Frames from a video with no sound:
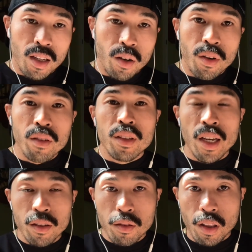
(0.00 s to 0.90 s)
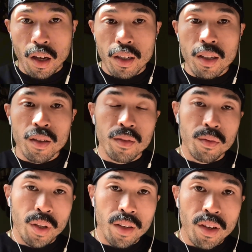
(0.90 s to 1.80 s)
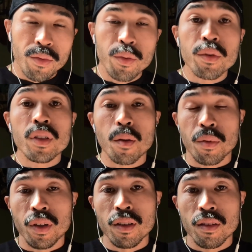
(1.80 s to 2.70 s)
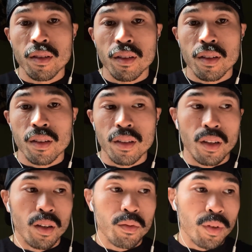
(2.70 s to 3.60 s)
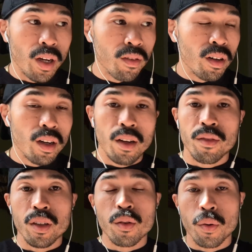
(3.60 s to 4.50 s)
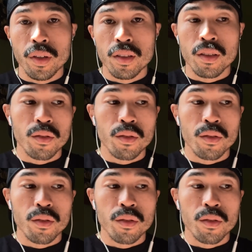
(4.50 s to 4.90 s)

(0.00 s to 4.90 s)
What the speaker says: Around 10 o'clock, we have everyone separate. We all have our toys.